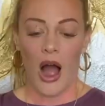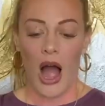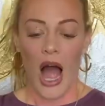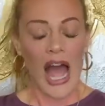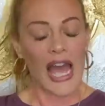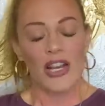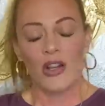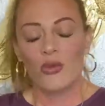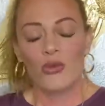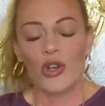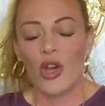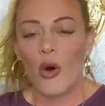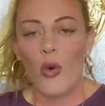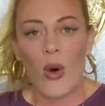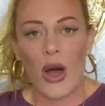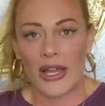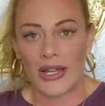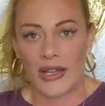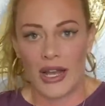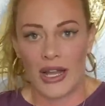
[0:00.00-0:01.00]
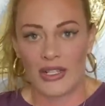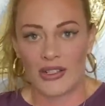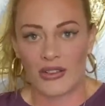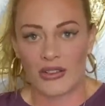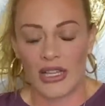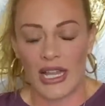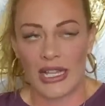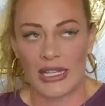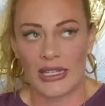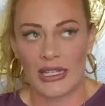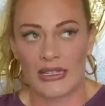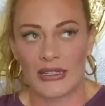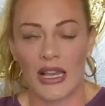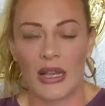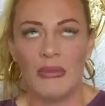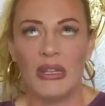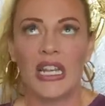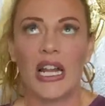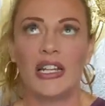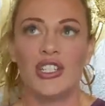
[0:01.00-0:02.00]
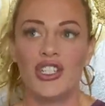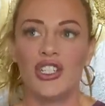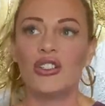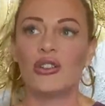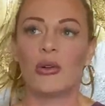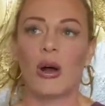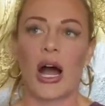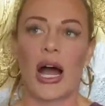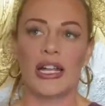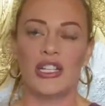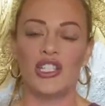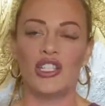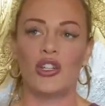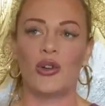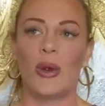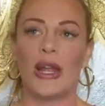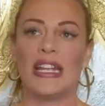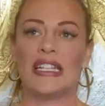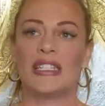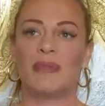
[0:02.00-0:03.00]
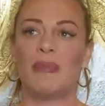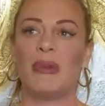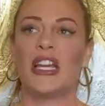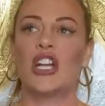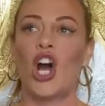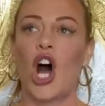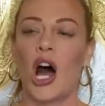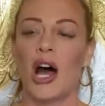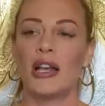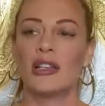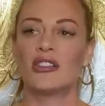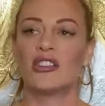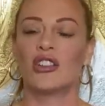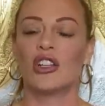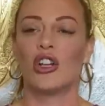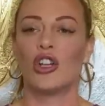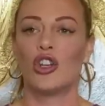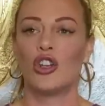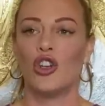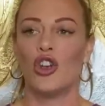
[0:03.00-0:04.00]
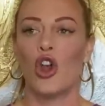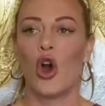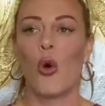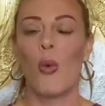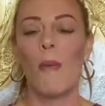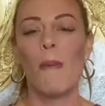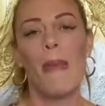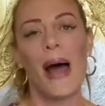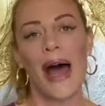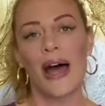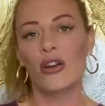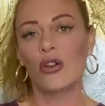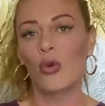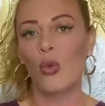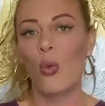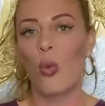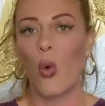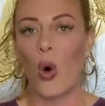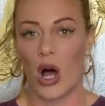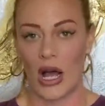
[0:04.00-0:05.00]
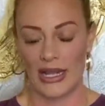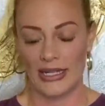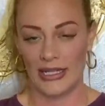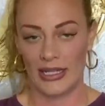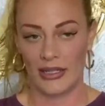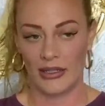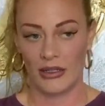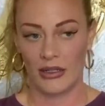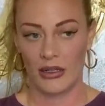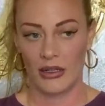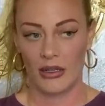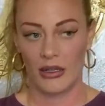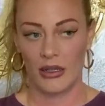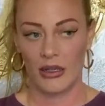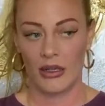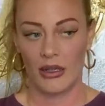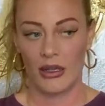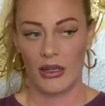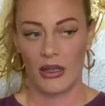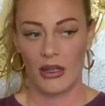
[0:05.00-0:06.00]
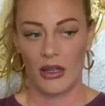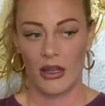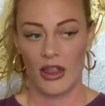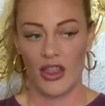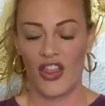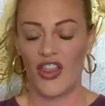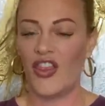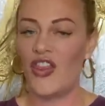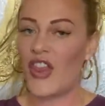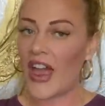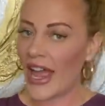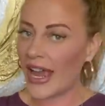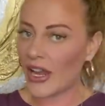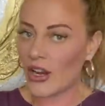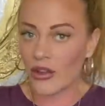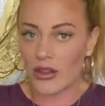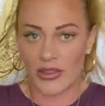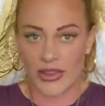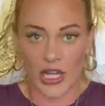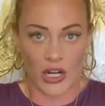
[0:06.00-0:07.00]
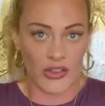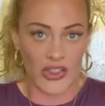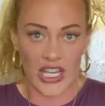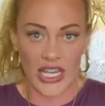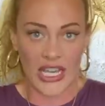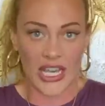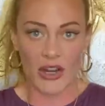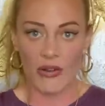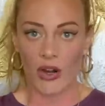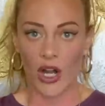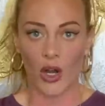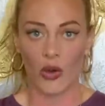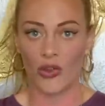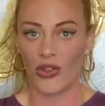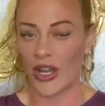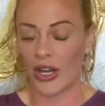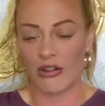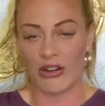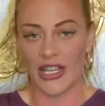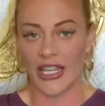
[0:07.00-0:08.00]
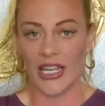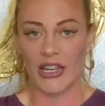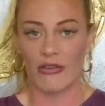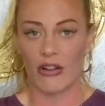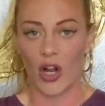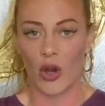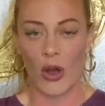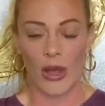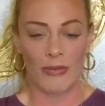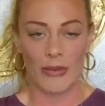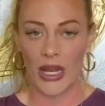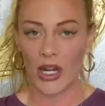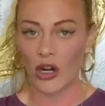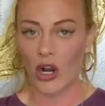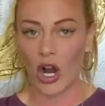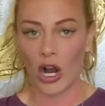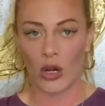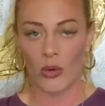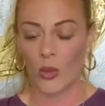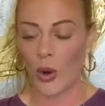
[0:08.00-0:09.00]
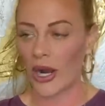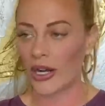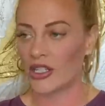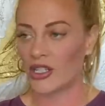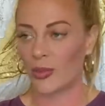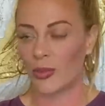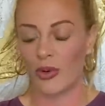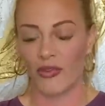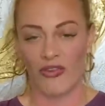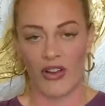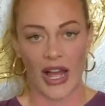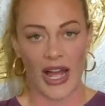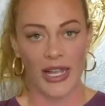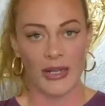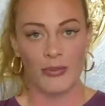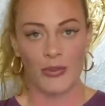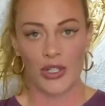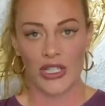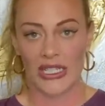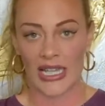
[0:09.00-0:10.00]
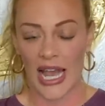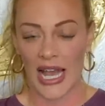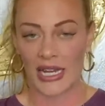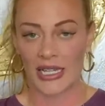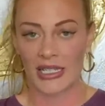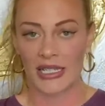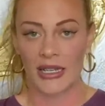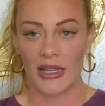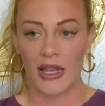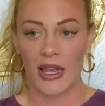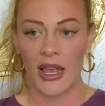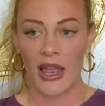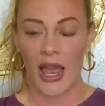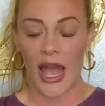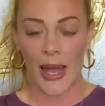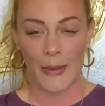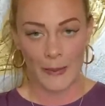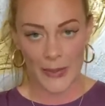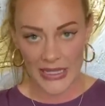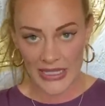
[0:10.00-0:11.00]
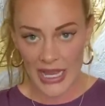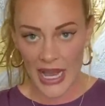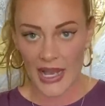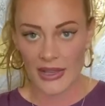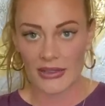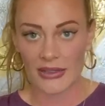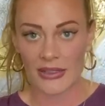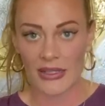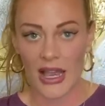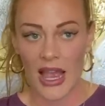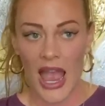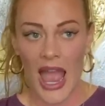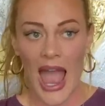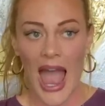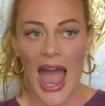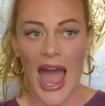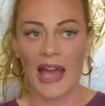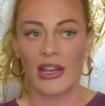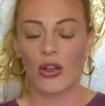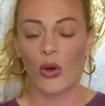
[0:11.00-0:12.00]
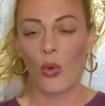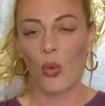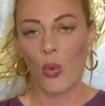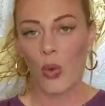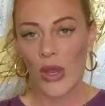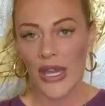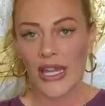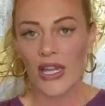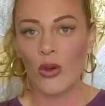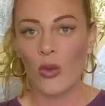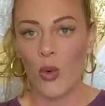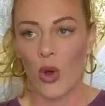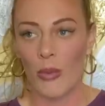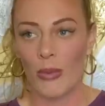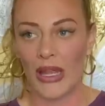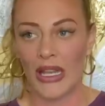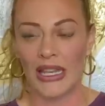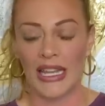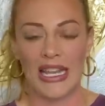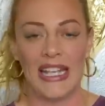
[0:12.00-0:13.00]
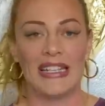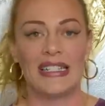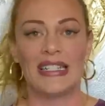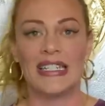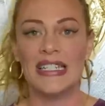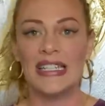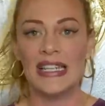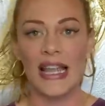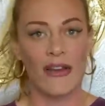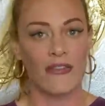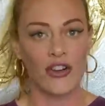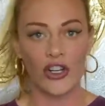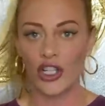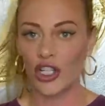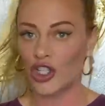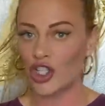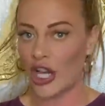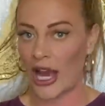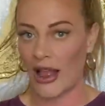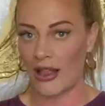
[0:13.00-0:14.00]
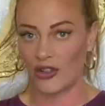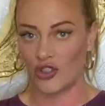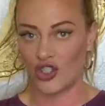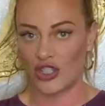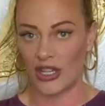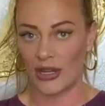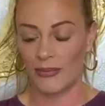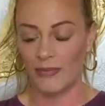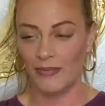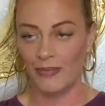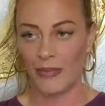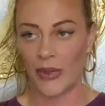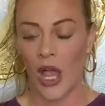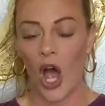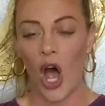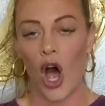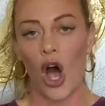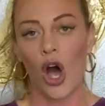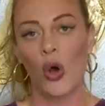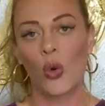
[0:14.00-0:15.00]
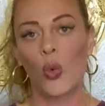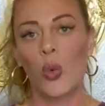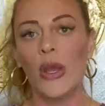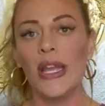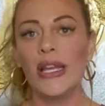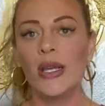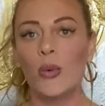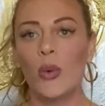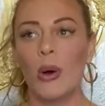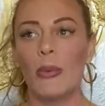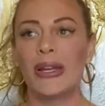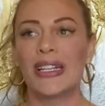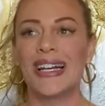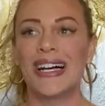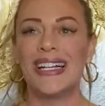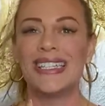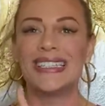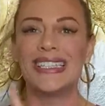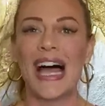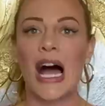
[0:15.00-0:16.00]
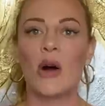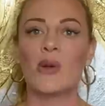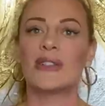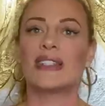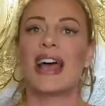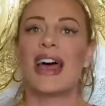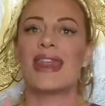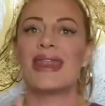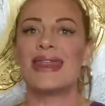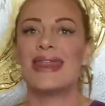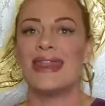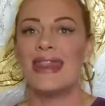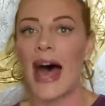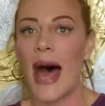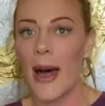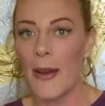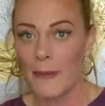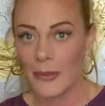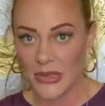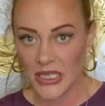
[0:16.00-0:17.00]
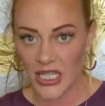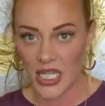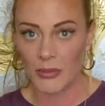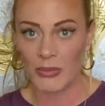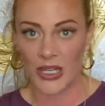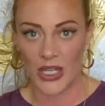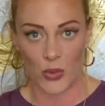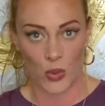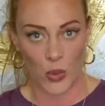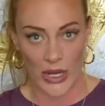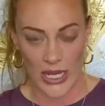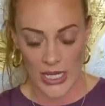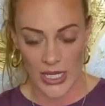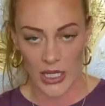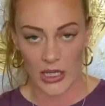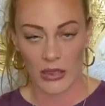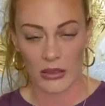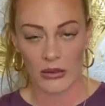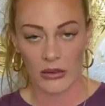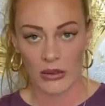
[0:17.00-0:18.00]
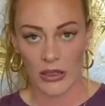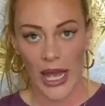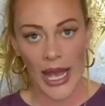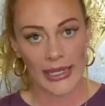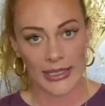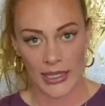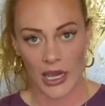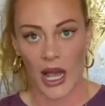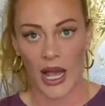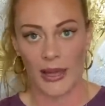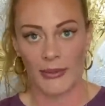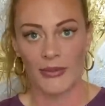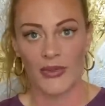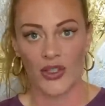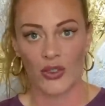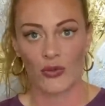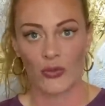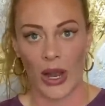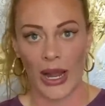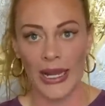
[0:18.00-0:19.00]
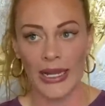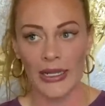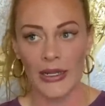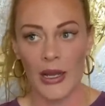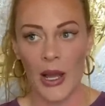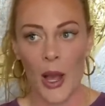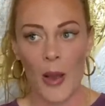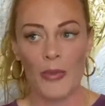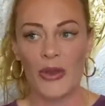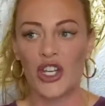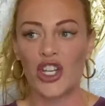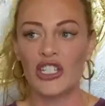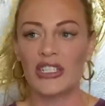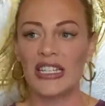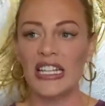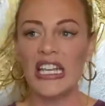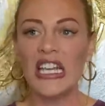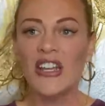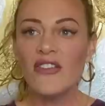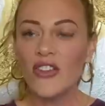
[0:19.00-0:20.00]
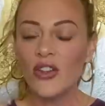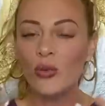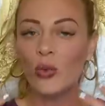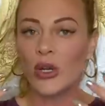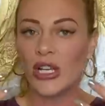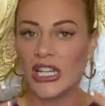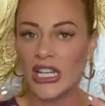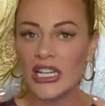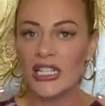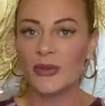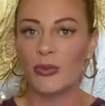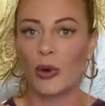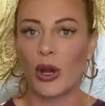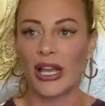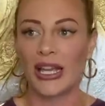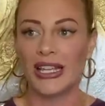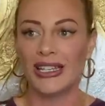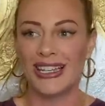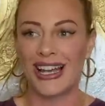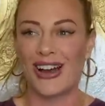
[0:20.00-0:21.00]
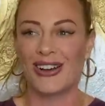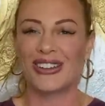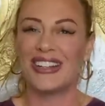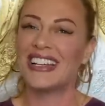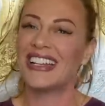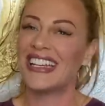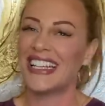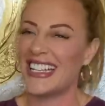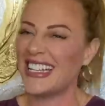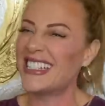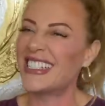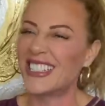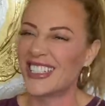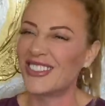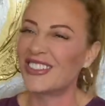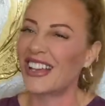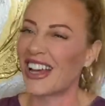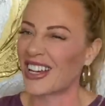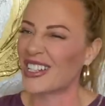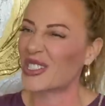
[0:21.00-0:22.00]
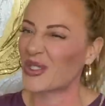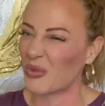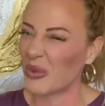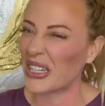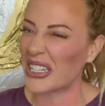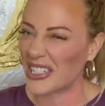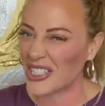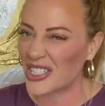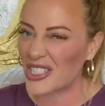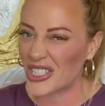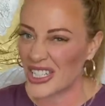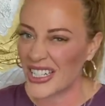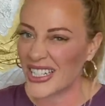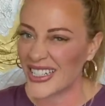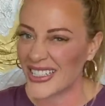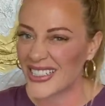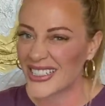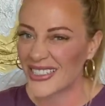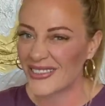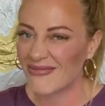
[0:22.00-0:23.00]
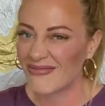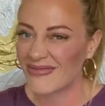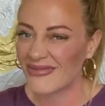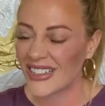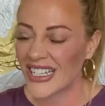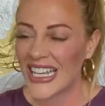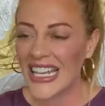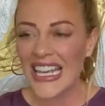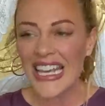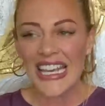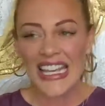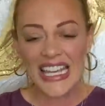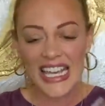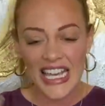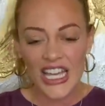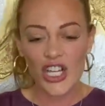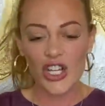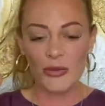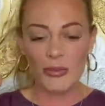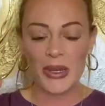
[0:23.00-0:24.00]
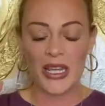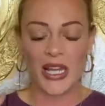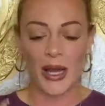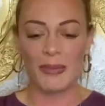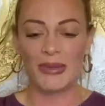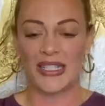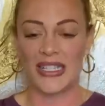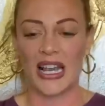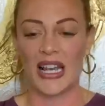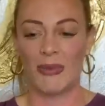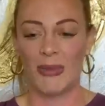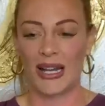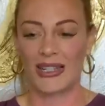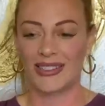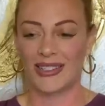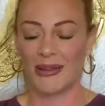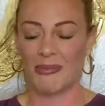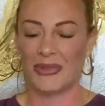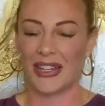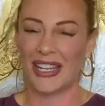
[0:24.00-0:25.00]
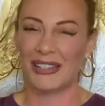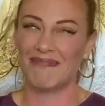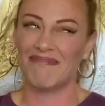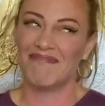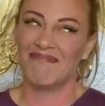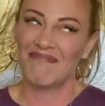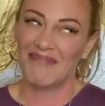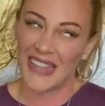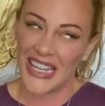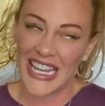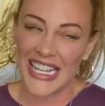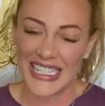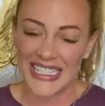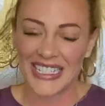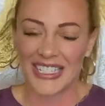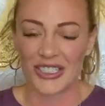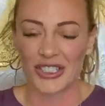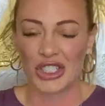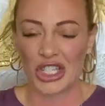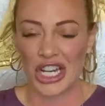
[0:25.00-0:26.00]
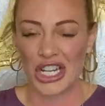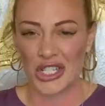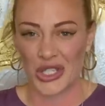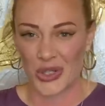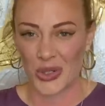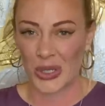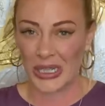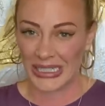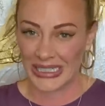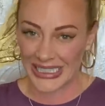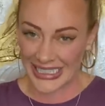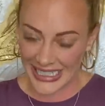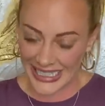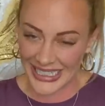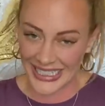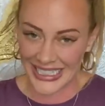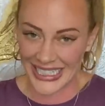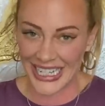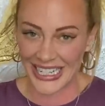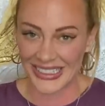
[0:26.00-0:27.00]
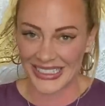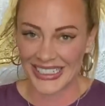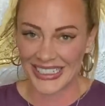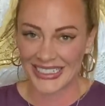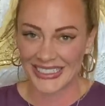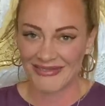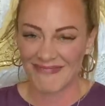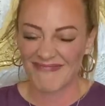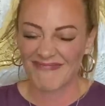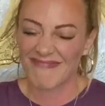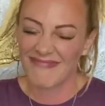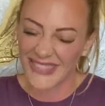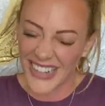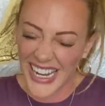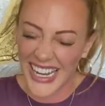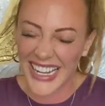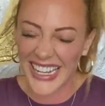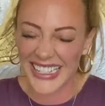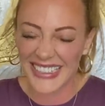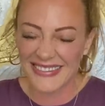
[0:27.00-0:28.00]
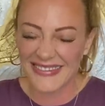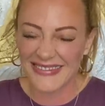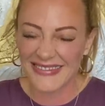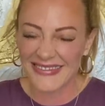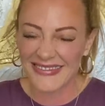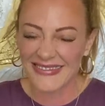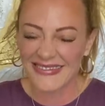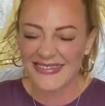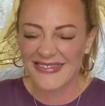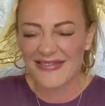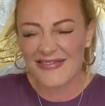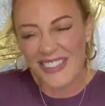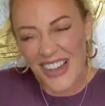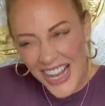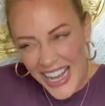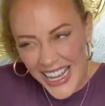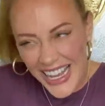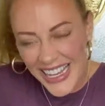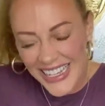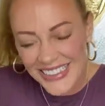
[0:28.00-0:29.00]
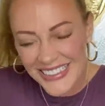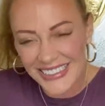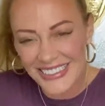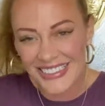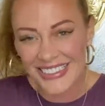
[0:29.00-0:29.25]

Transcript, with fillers: I don't know why guys are like this. I mean, I do, I do. It's because no matter what, They're, they're the hero. They're a hero. And men are hardwired to provide, protect, and possess. And a weak woman is never going to challenge them. A weak woman allows them to be weak at times, right? Because even when he's breaking down, he's still not as weak as she is. He could be upset about something. He can still change his oil and kill an elk, right? Right?